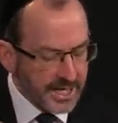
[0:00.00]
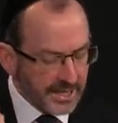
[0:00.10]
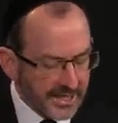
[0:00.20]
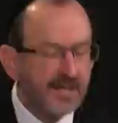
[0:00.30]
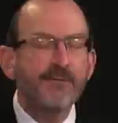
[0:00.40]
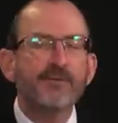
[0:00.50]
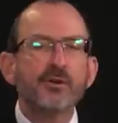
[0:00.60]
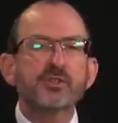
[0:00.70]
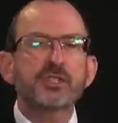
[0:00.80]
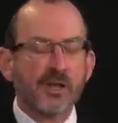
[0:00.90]
He
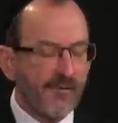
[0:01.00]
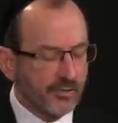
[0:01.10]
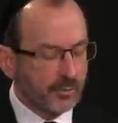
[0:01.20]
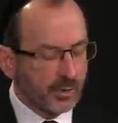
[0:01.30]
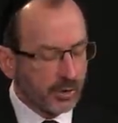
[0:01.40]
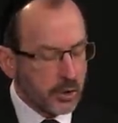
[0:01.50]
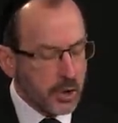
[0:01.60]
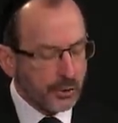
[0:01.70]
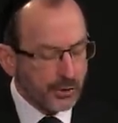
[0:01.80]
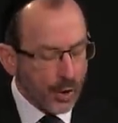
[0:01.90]
feels comfortable
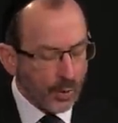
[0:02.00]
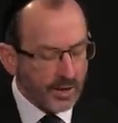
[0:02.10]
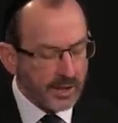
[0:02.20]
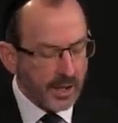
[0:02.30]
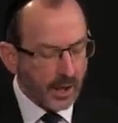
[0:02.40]
going